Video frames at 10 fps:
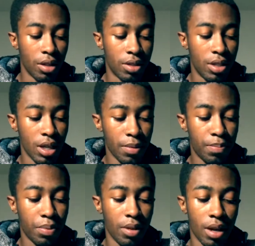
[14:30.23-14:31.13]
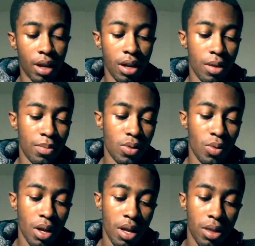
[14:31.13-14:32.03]
tip that it comes
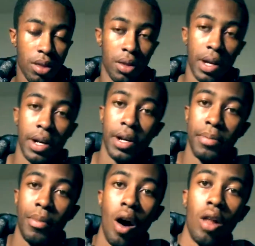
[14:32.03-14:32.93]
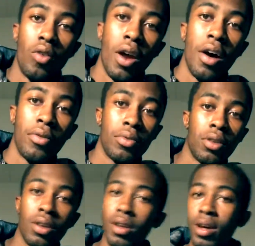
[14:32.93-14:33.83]
with, all around
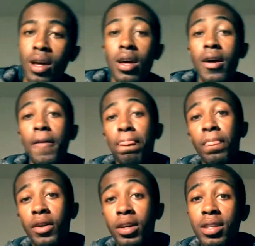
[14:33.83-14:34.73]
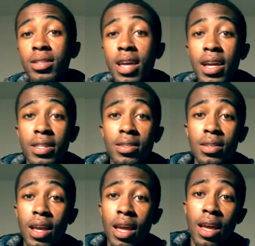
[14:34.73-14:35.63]
good tanks.
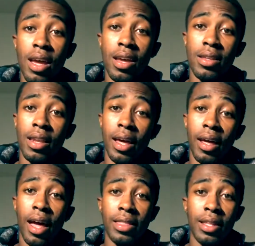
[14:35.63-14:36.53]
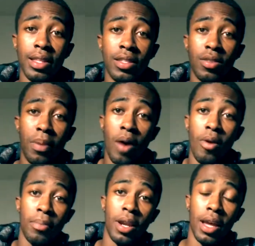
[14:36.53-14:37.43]
And I think this is about
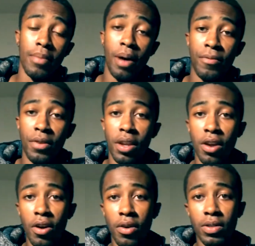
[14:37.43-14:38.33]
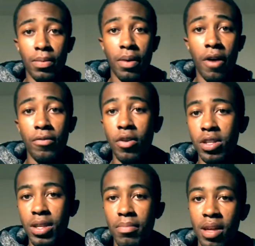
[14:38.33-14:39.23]
where I'm gonna end my video. It's about
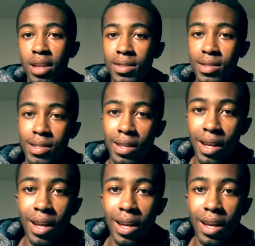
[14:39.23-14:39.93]
14 minutes.